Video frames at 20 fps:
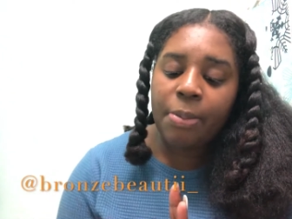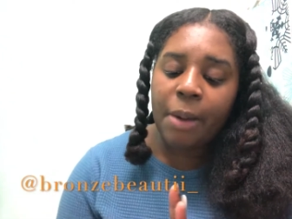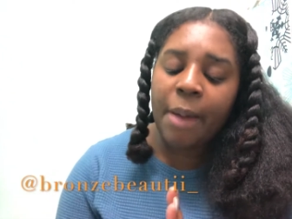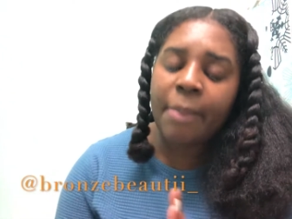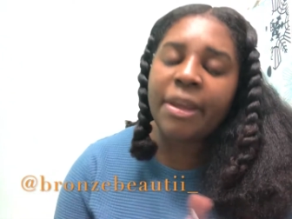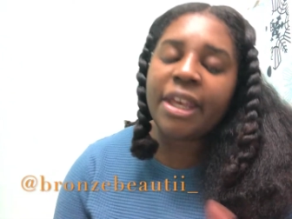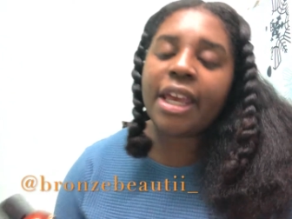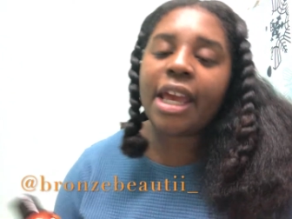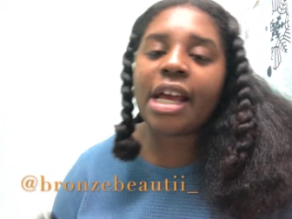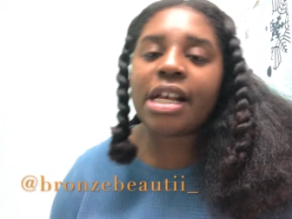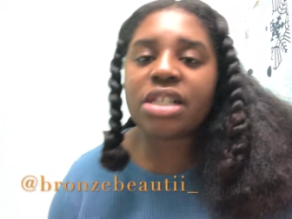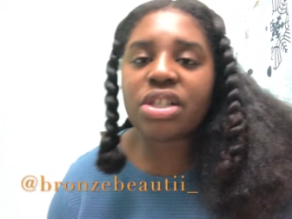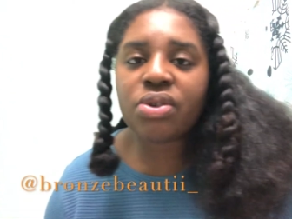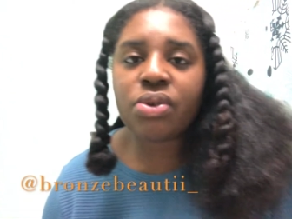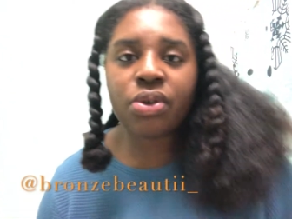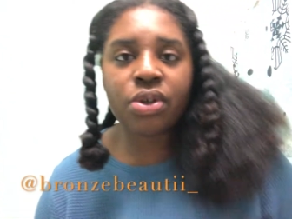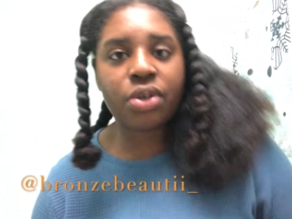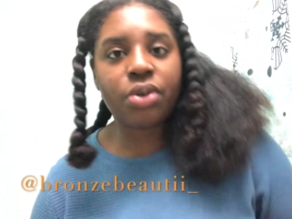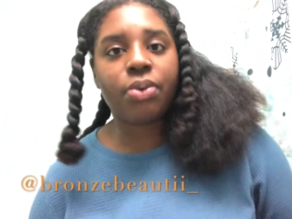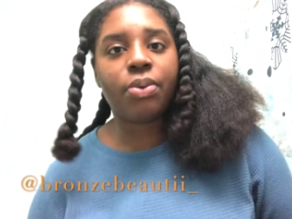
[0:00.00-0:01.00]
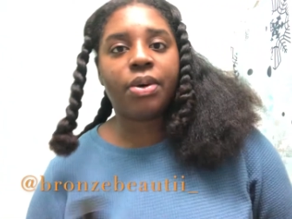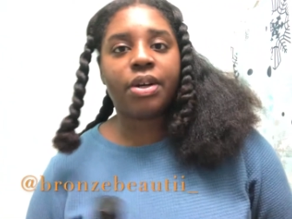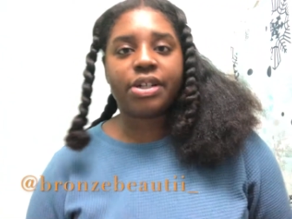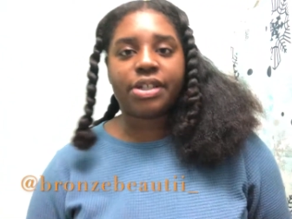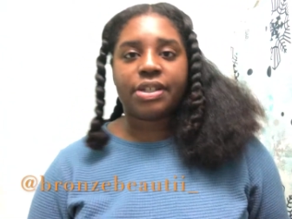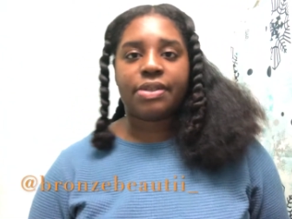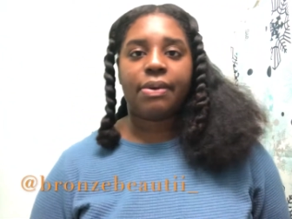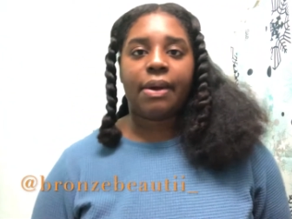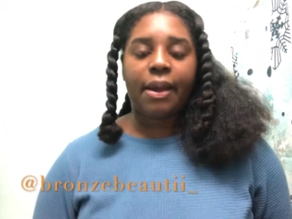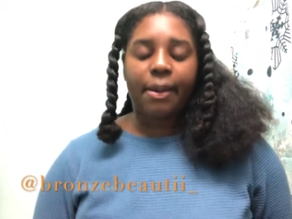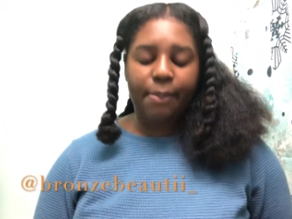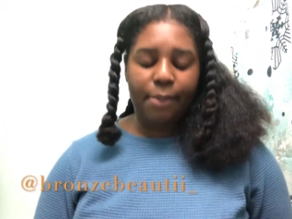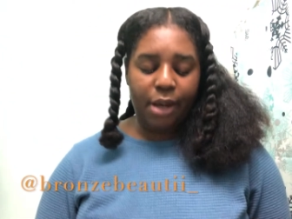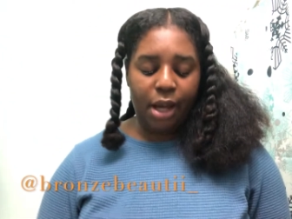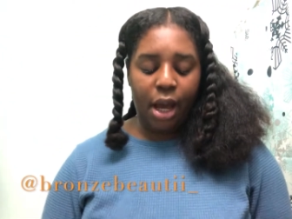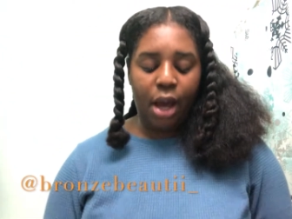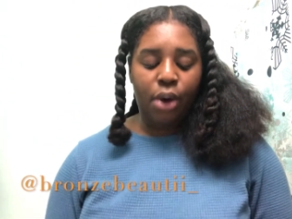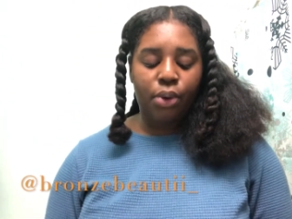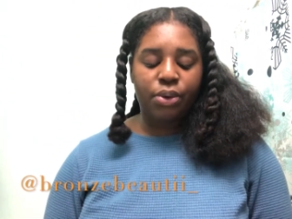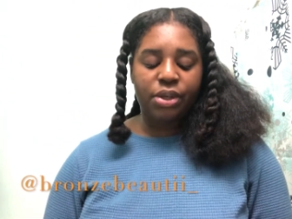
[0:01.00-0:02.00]
I mean, castor oil works, right? But
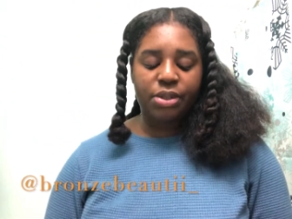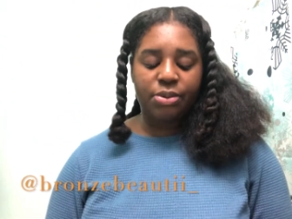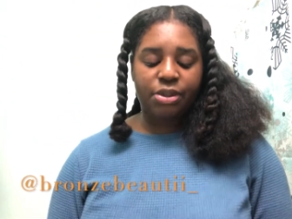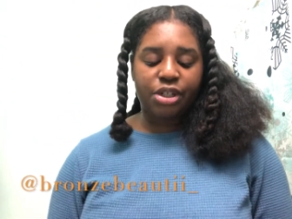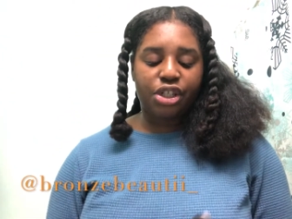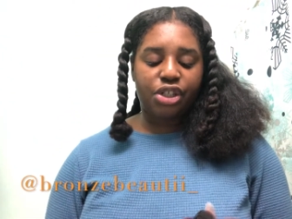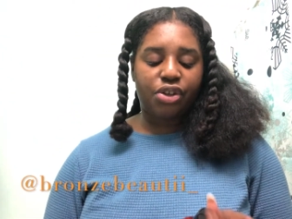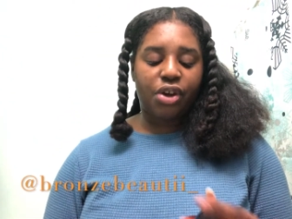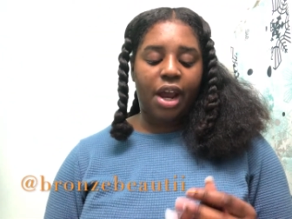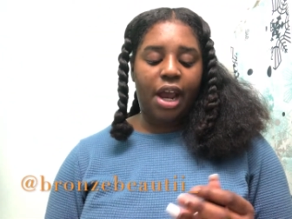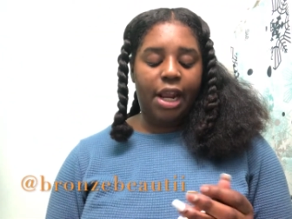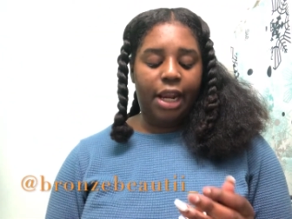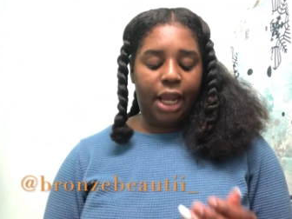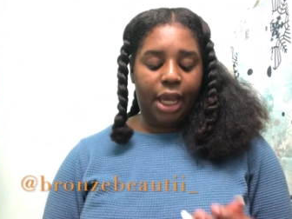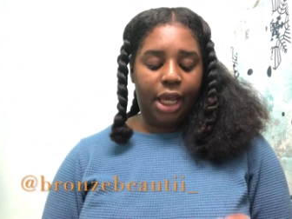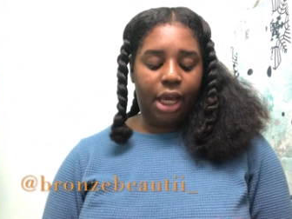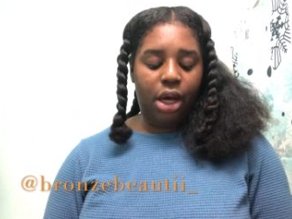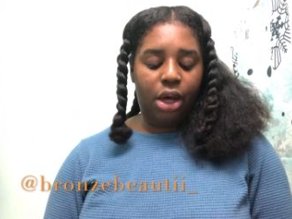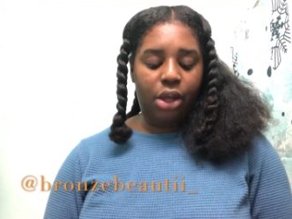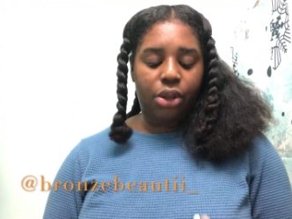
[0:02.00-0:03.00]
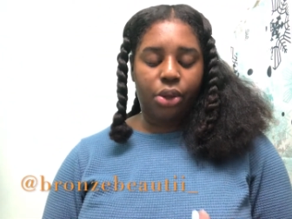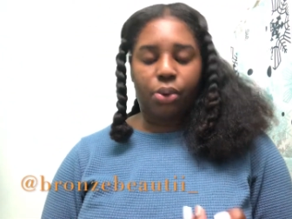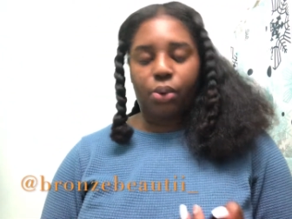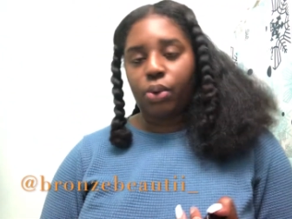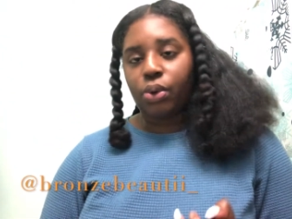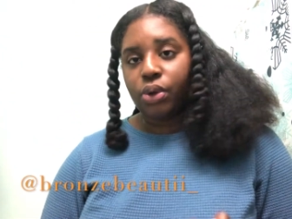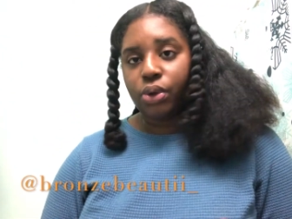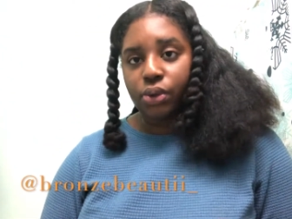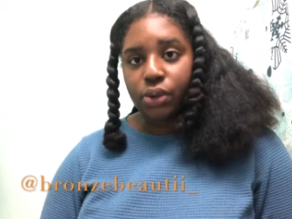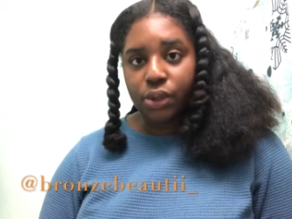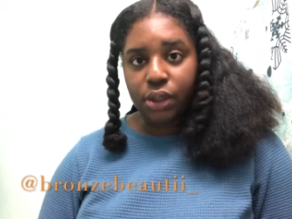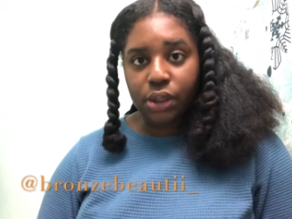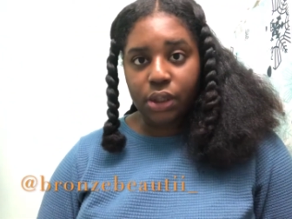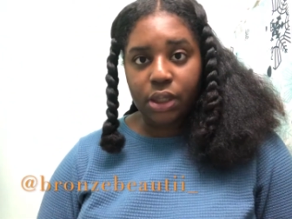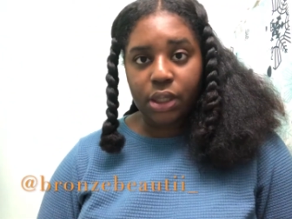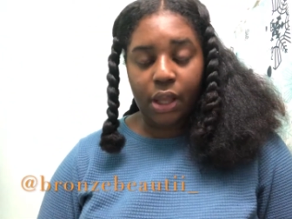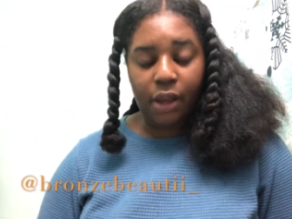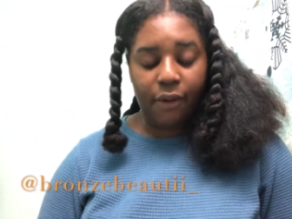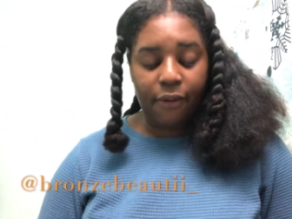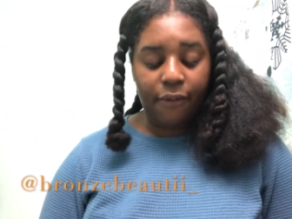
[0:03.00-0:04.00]
I always want to try like other oils and
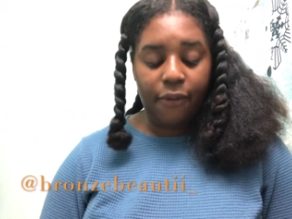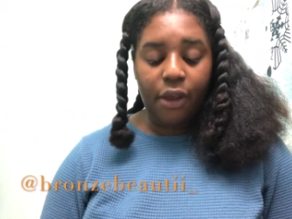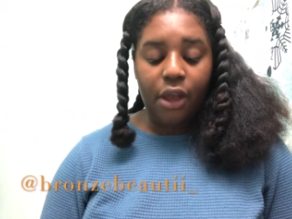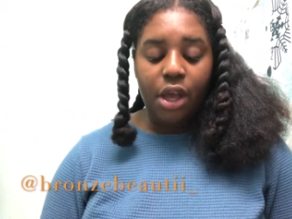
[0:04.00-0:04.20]
stuff.